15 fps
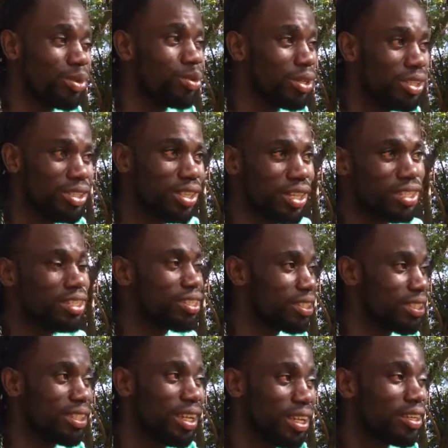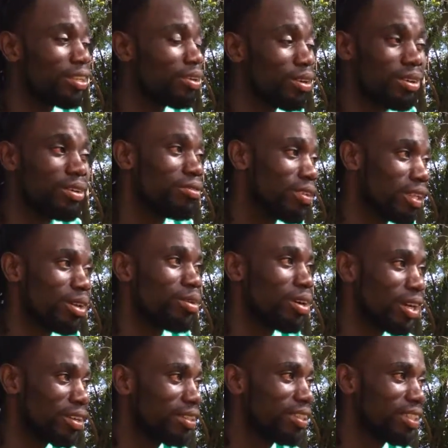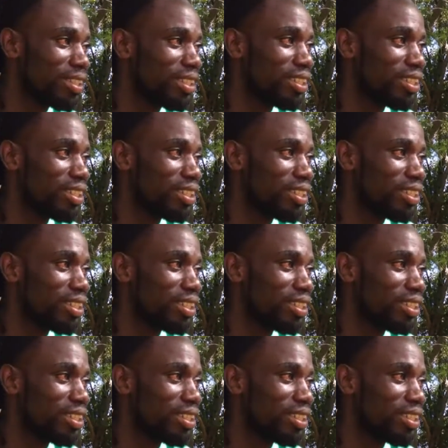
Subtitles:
And they will chat, all over the world.